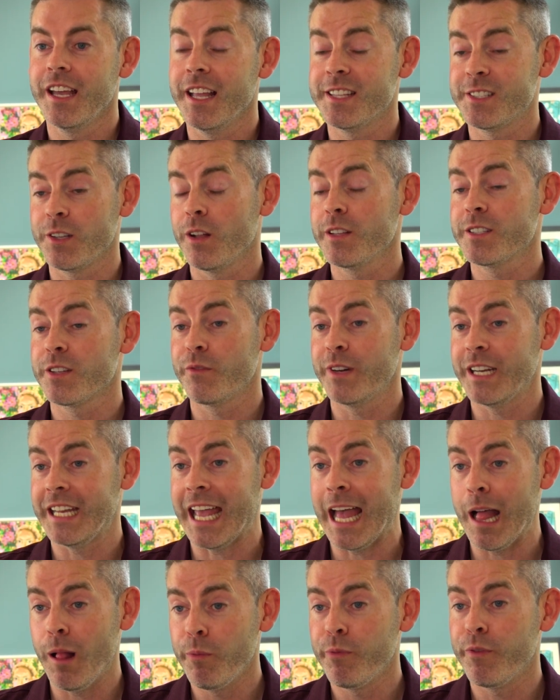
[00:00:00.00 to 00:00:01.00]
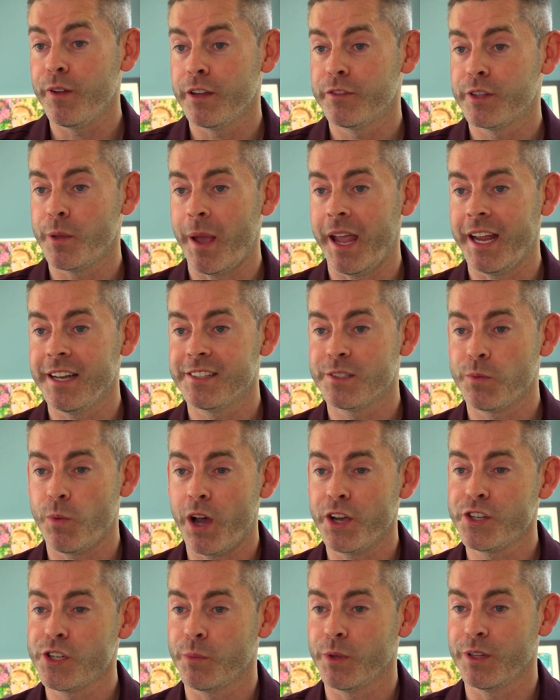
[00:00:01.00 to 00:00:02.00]
It's also really helpful if the paint is
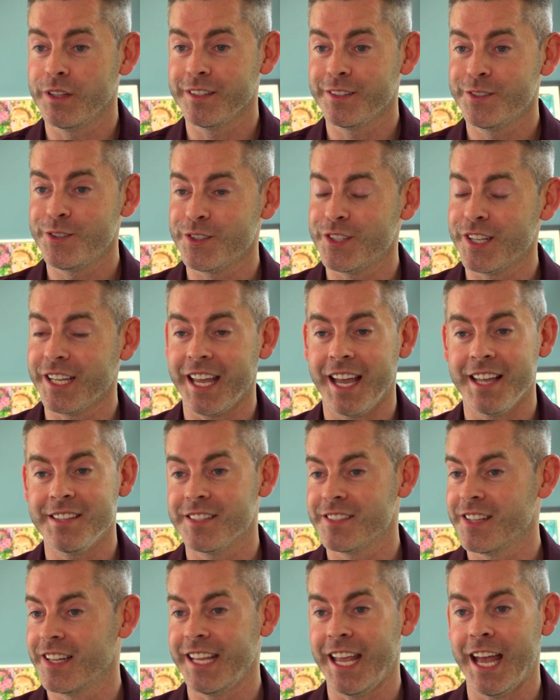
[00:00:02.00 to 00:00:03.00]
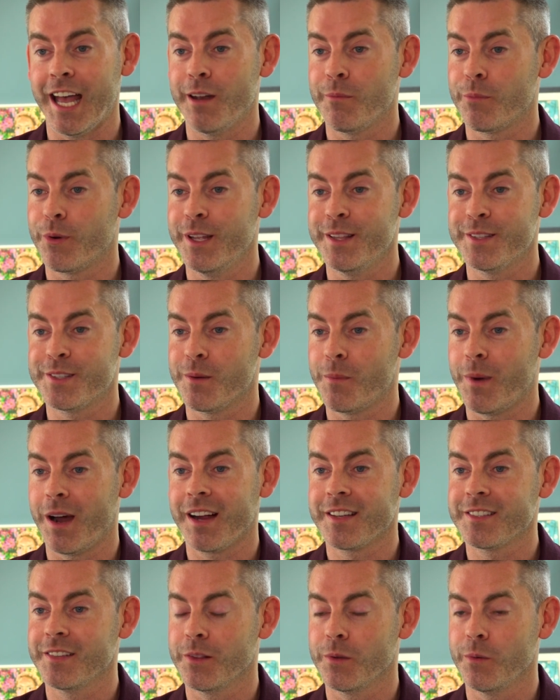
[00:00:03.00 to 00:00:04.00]
washable, just in case there's any handprints or
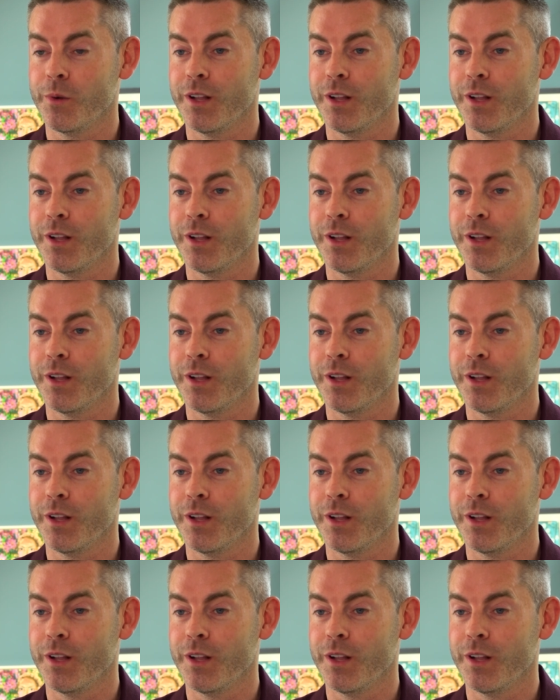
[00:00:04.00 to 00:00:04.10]
marks on the